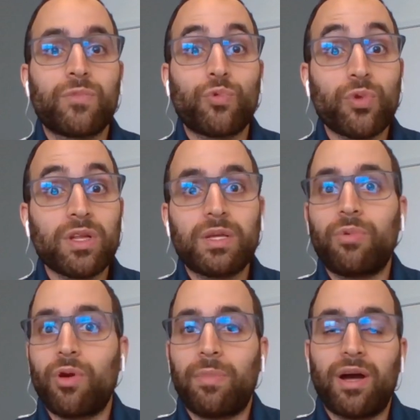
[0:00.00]
really
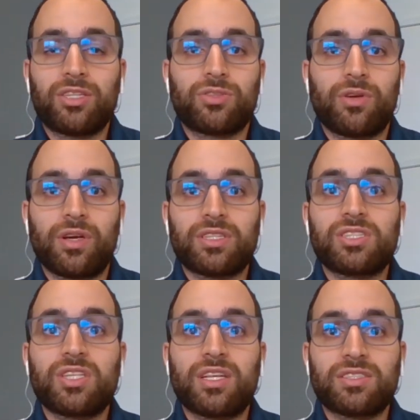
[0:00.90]
poor posture or
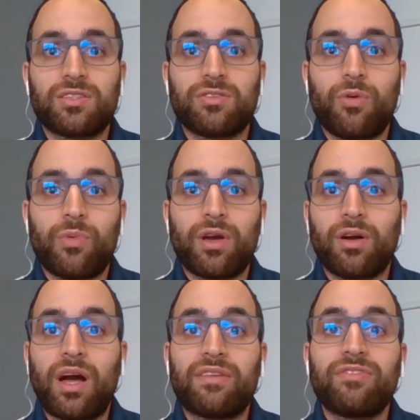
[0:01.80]
excessive, what we call
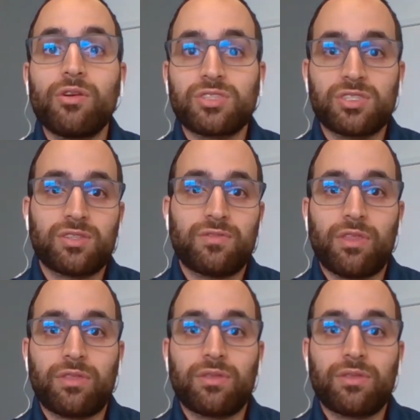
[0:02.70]
kyphosis of the
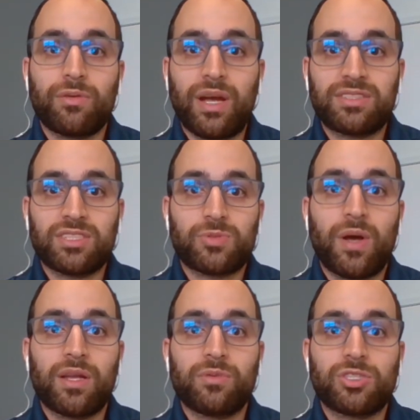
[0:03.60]
thoracic
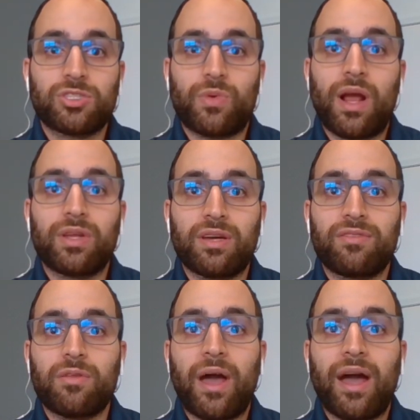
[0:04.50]
spine, which is rounding
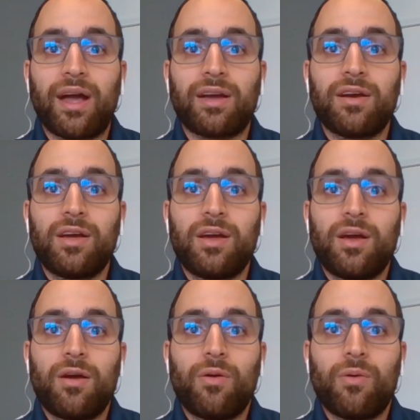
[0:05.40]
of the back,
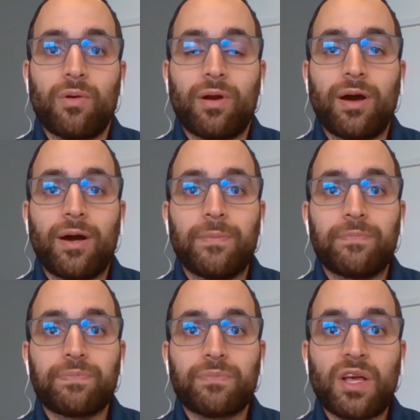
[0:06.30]
or
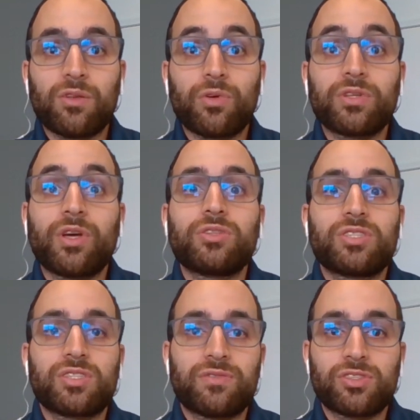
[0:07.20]

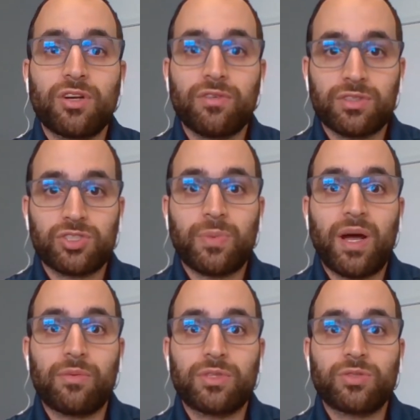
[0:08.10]
lordosis of the cervical
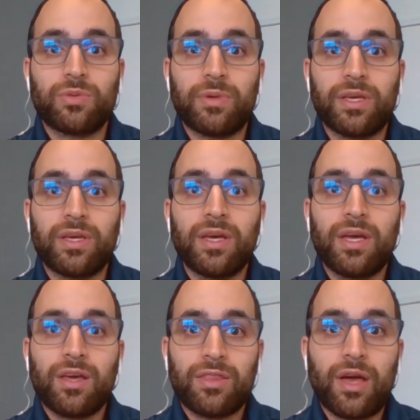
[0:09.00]
spine, which would be
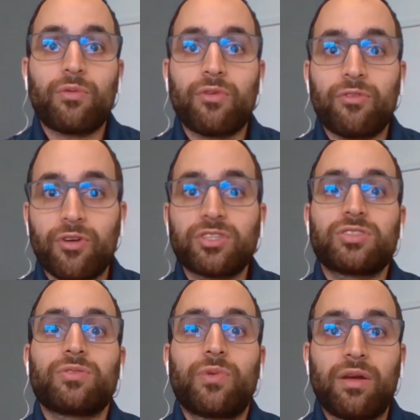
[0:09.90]
that
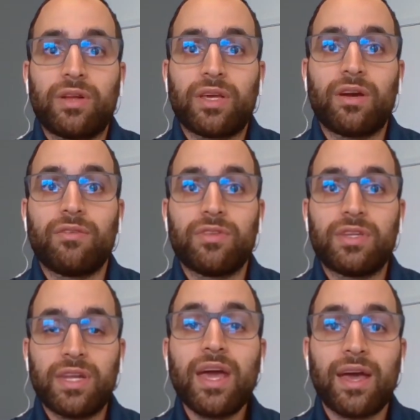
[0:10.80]
reverse rounding of the
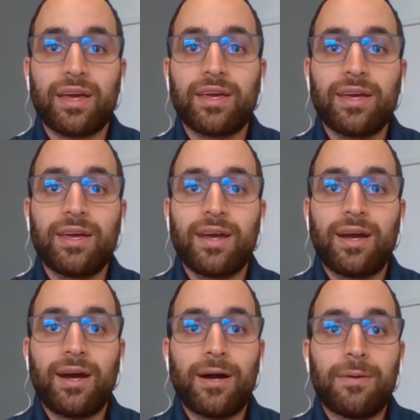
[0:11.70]
neck.
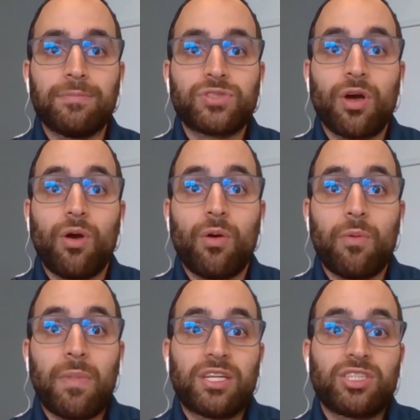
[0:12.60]
So
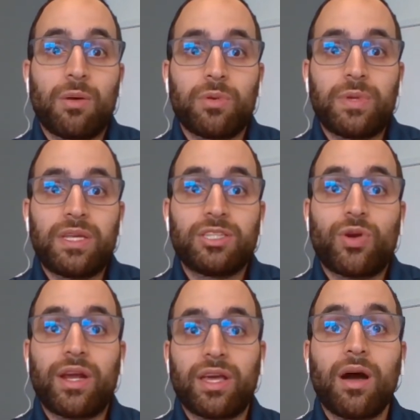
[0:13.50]
my job would be to
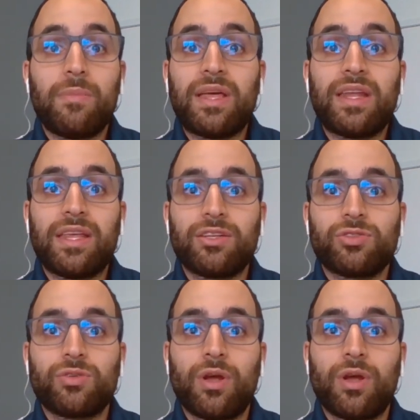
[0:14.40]
try to come in and